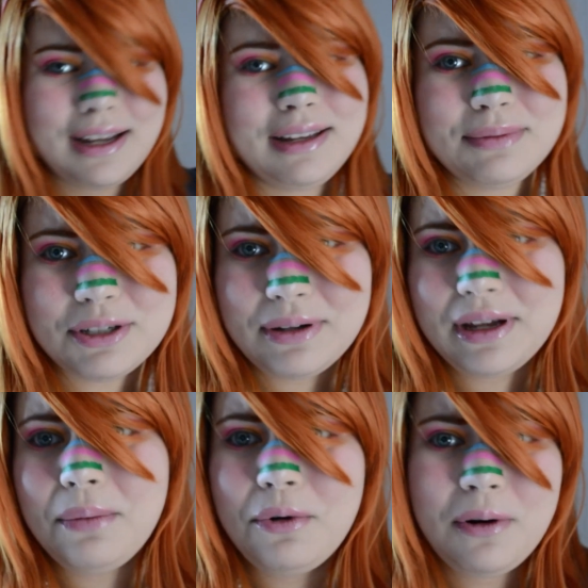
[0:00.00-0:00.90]
I am
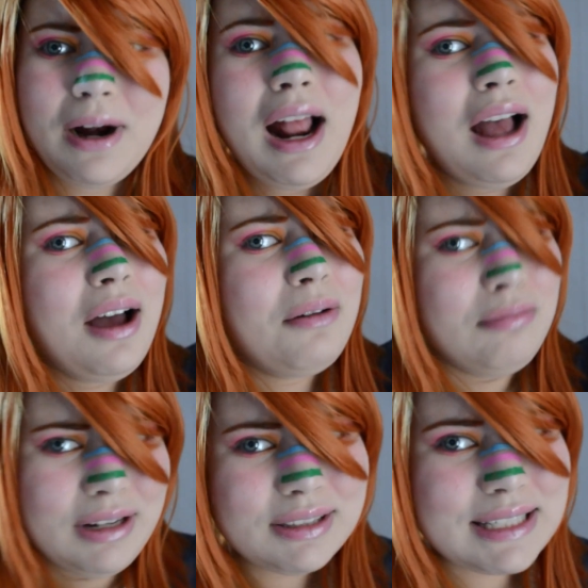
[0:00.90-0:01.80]
doing a more
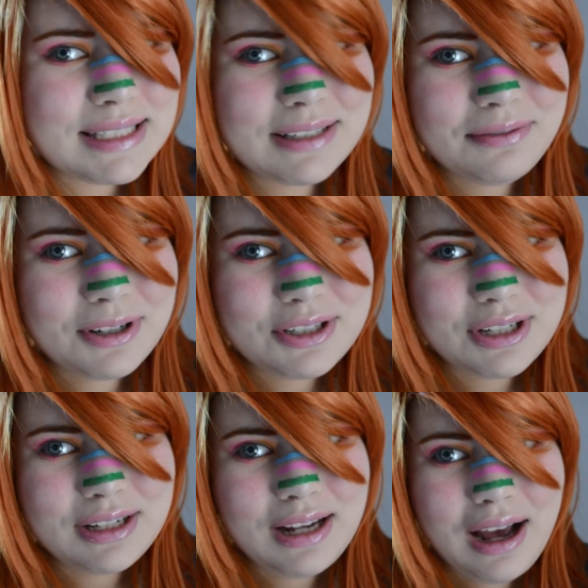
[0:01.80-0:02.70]
realistic
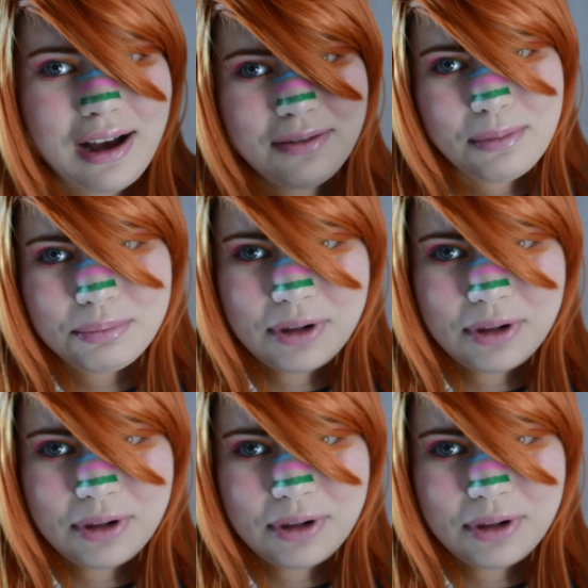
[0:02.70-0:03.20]
version of